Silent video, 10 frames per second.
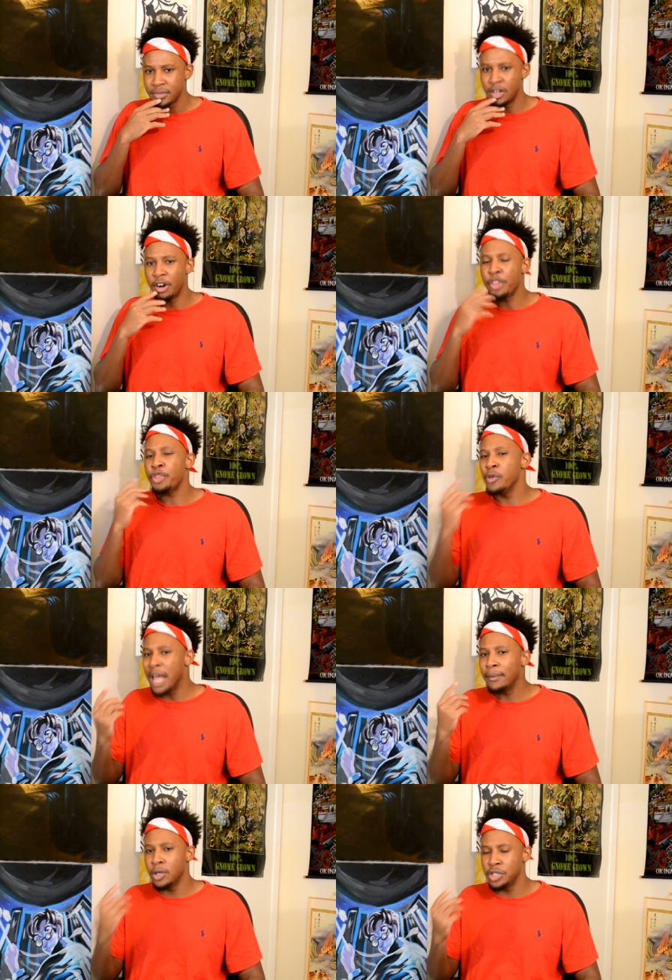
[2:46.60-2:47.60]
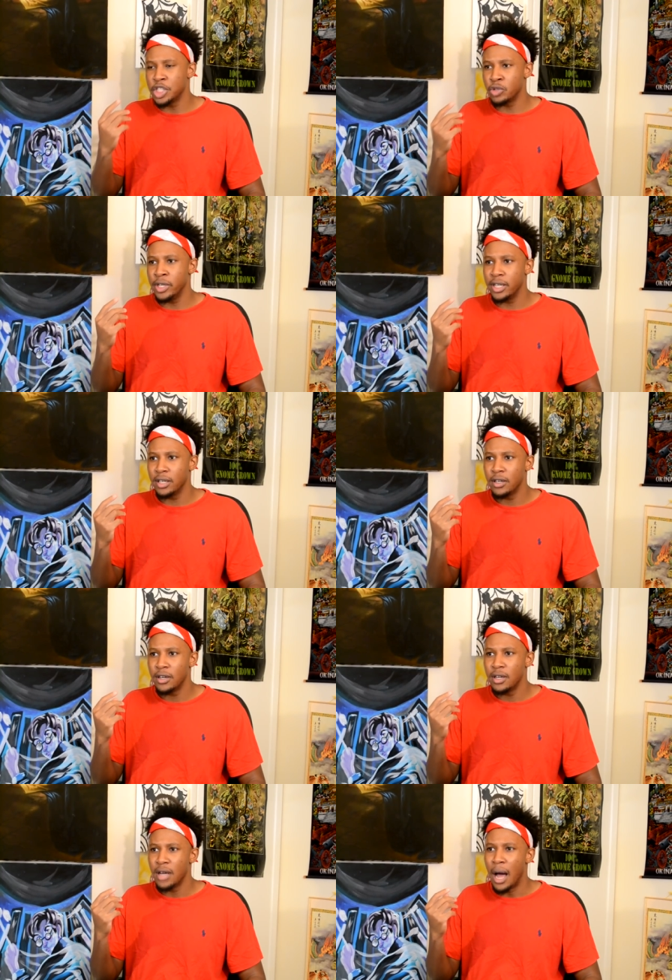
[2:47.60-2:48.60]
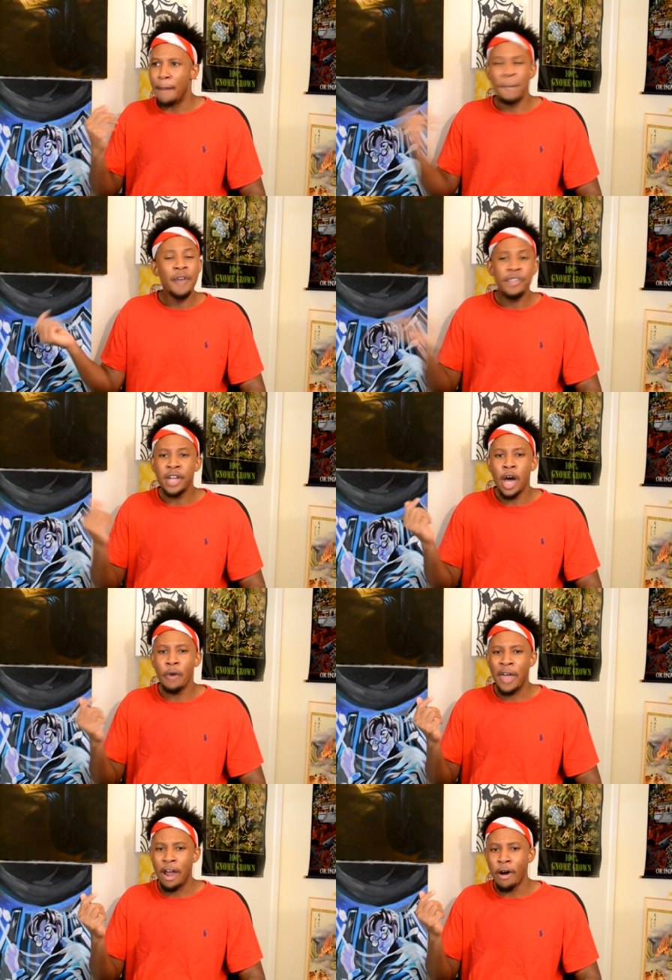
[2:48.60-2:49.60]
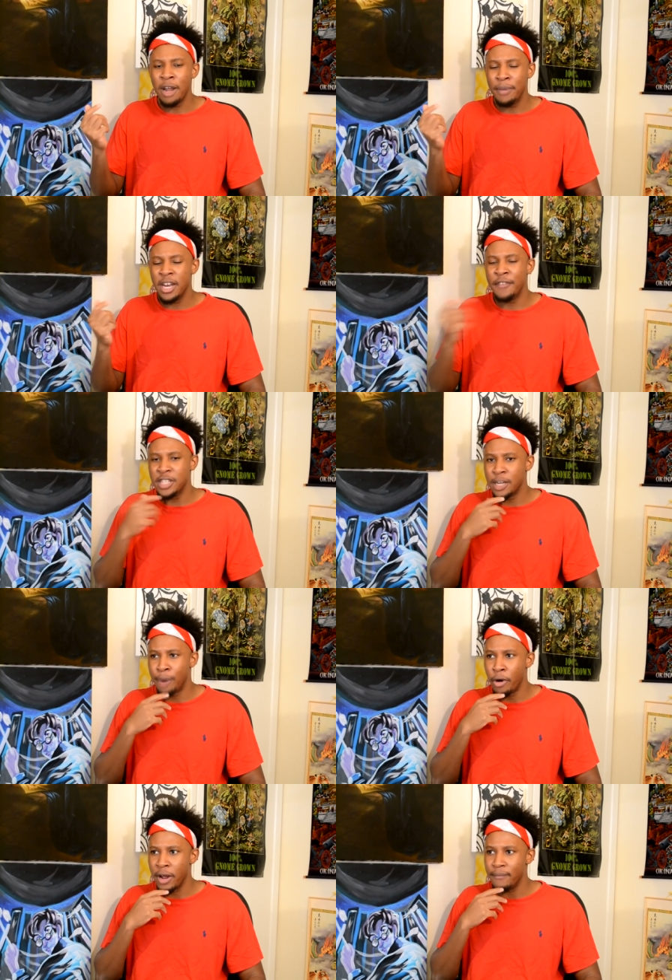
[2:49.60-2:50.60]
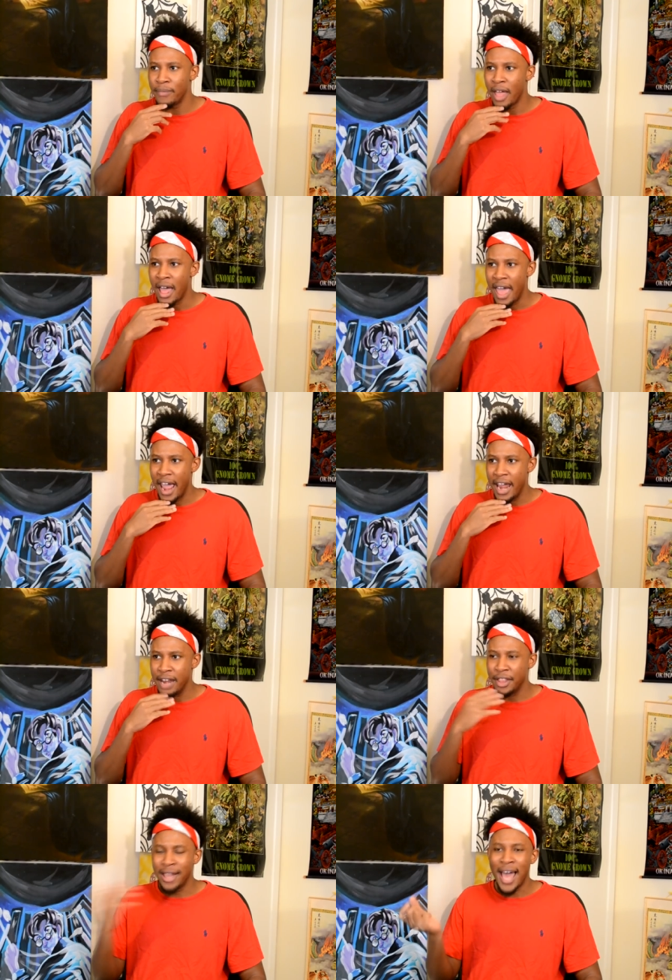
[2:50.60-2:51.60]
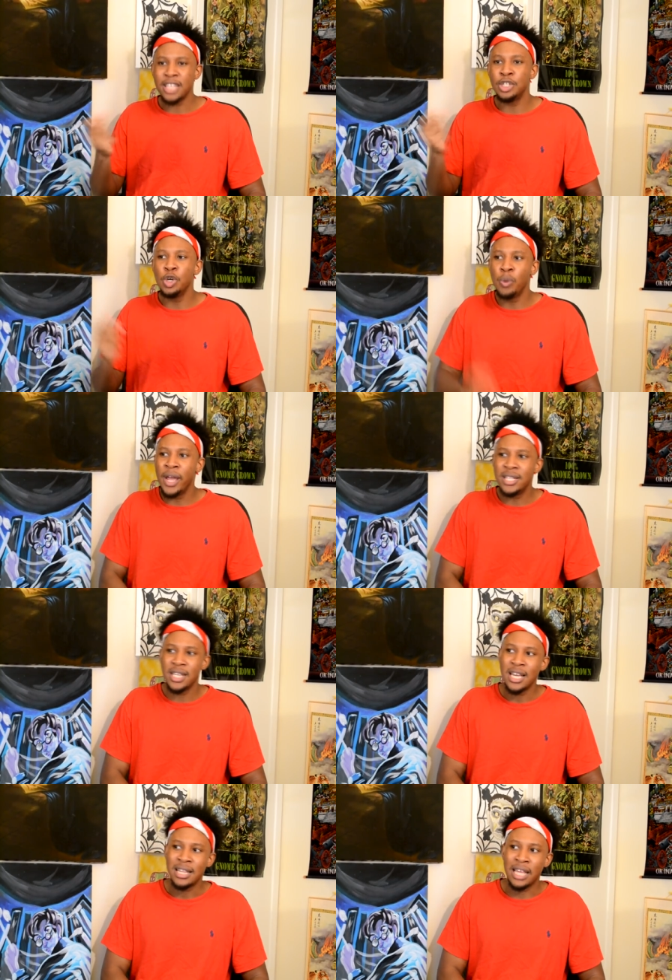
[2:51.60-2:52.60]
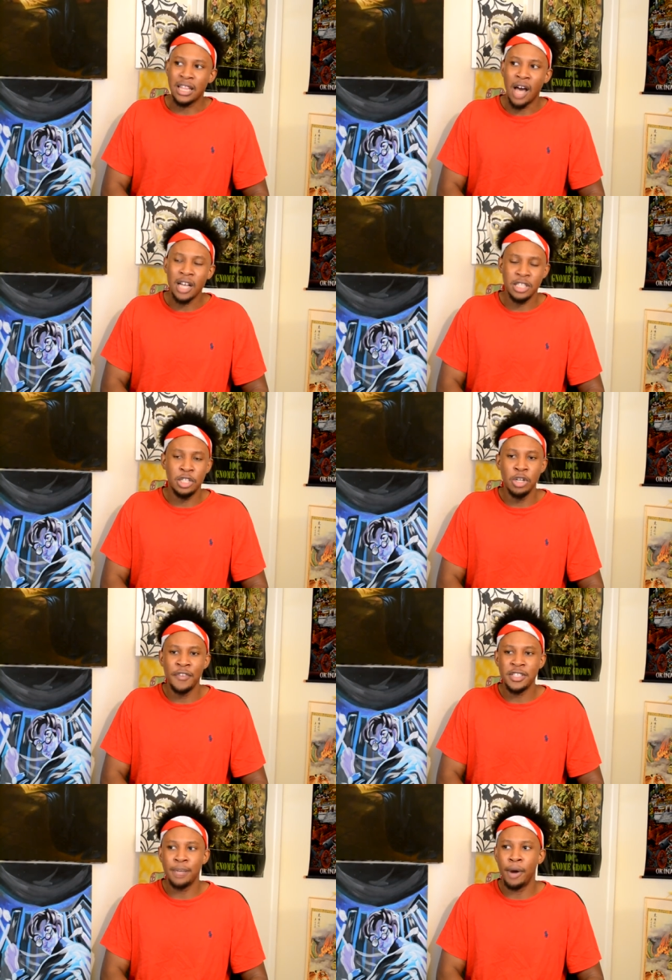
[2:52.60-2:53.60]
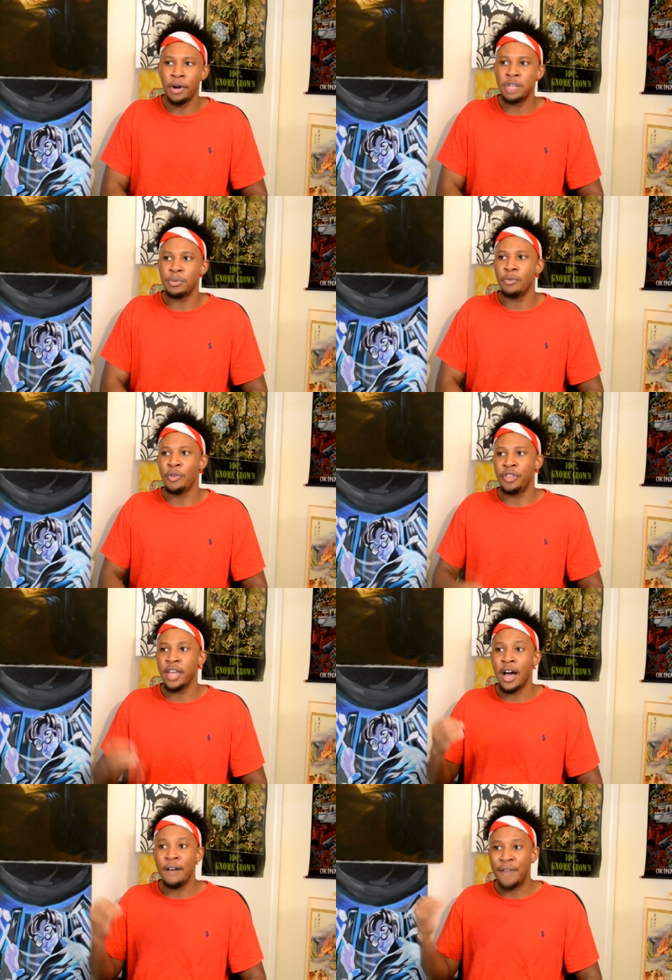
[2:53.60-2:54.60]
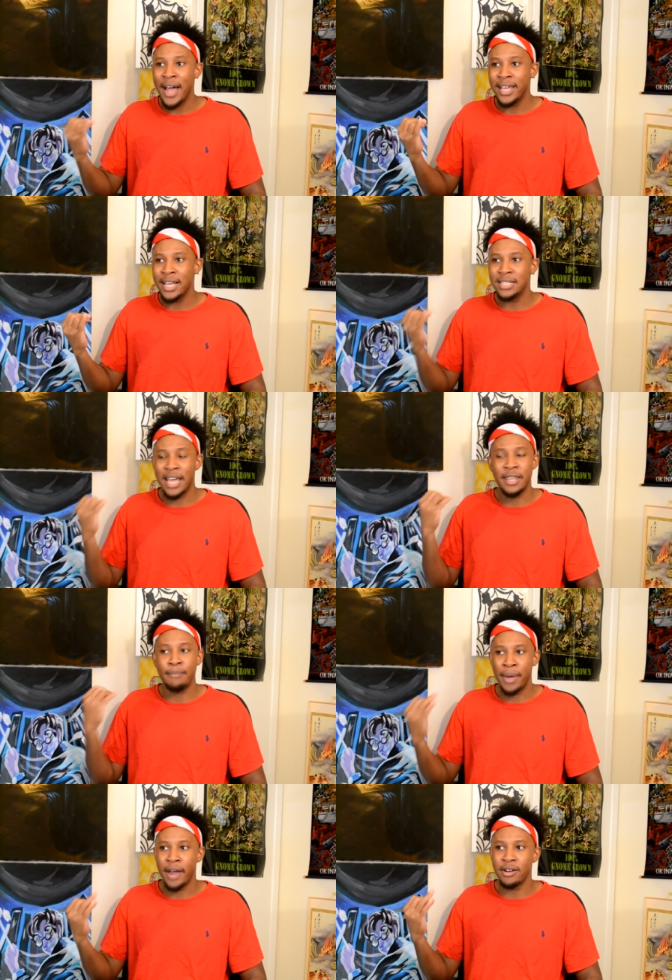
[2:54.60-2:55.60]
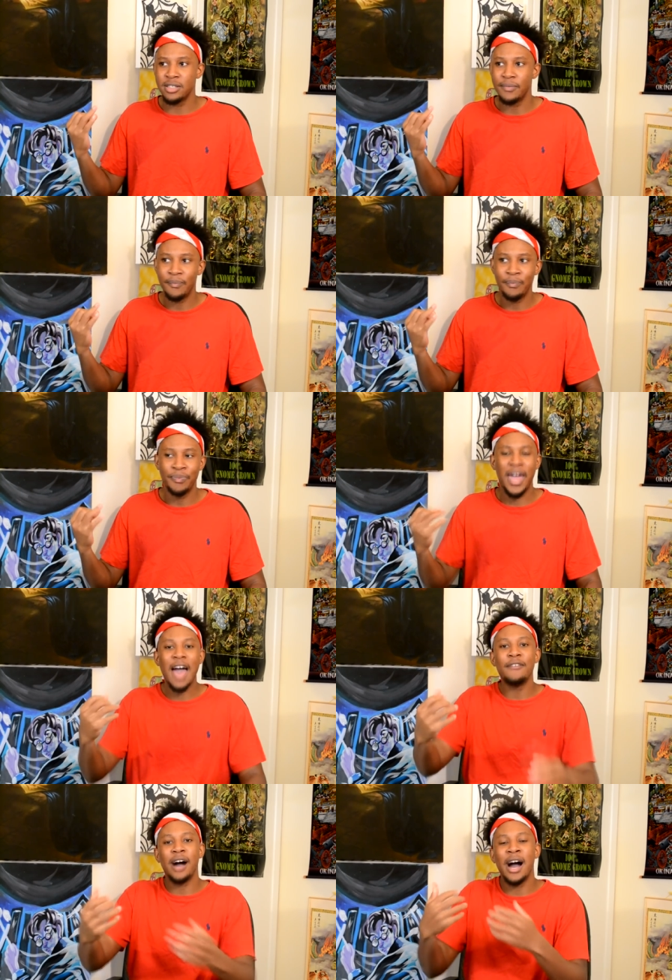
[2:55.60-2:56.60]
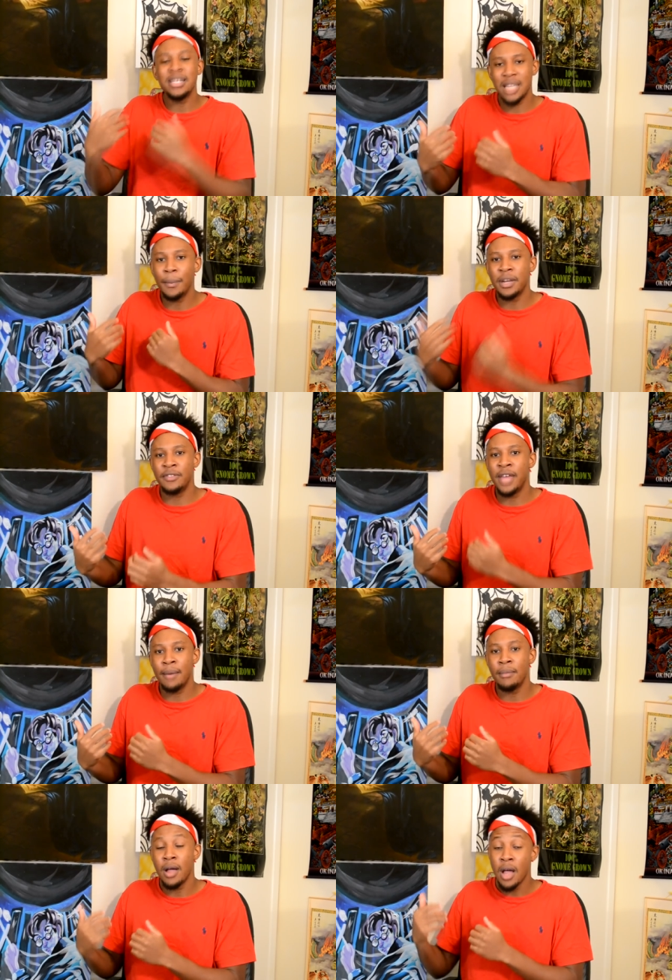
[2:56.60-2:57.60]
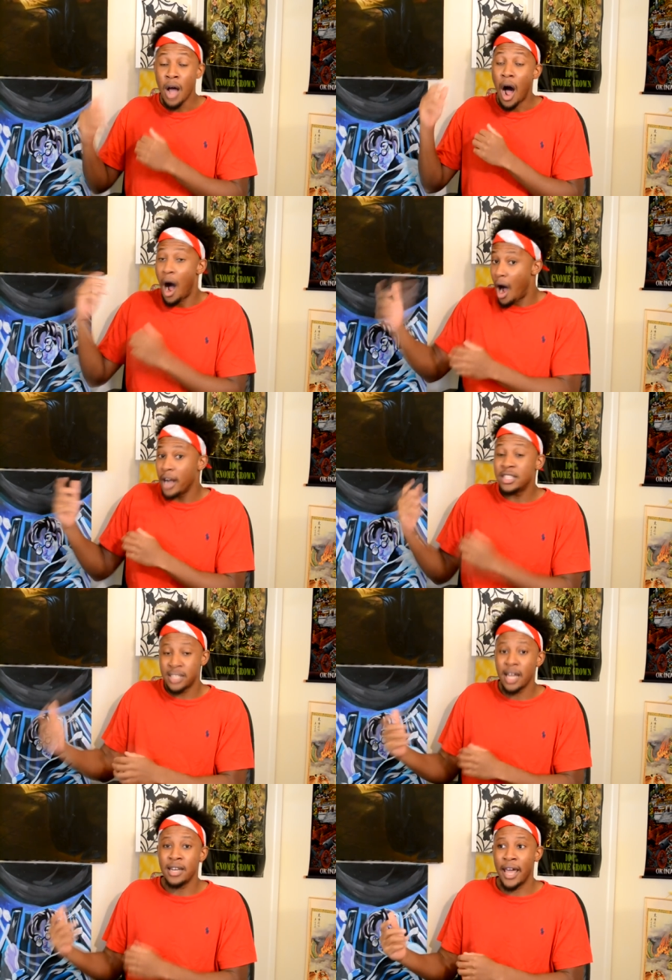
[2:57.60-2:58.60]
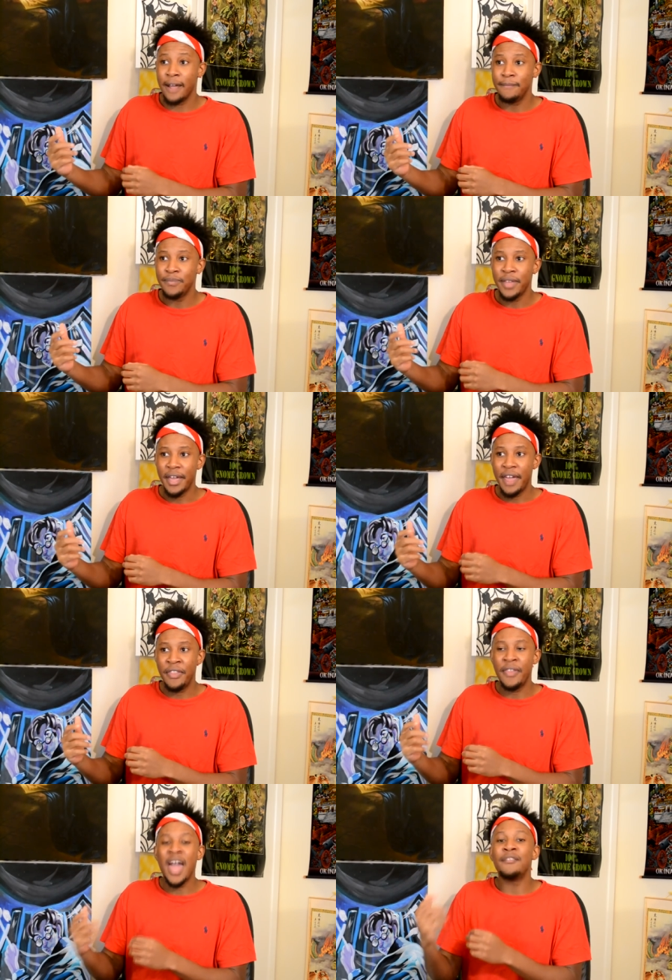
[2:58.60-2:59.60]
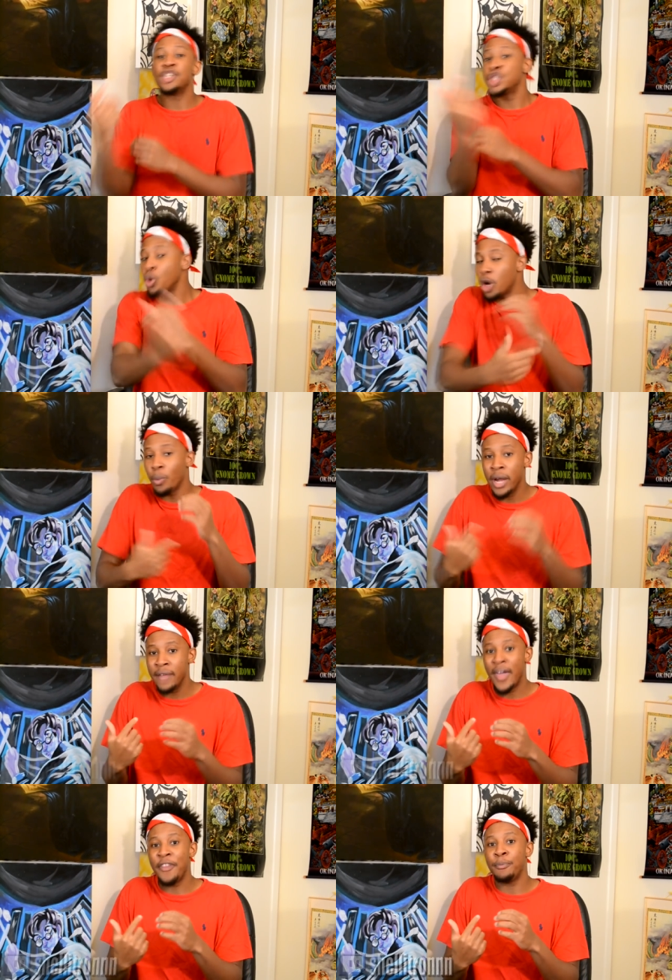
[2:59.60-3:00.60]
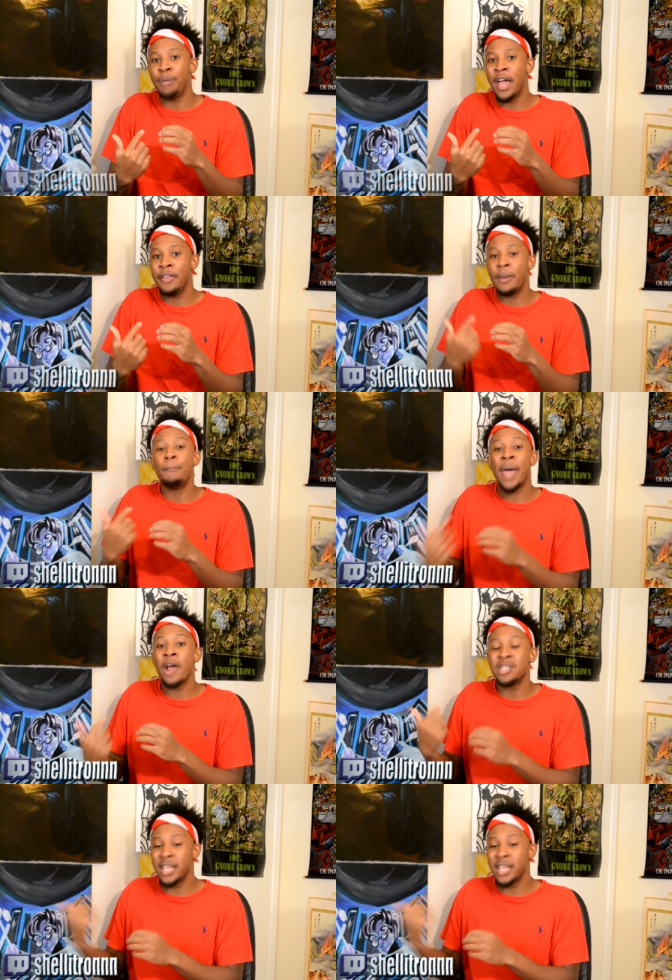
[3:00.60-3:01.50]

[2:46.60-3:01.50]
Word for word: they're on a three game losing streak. A month ago, they already beat a division opponent, and in the last two weeks, they lost to two division opponents with the uh, Vikings and the Bears. They have us coming to them on Sunday. And then they have a short week. They have to play the Bears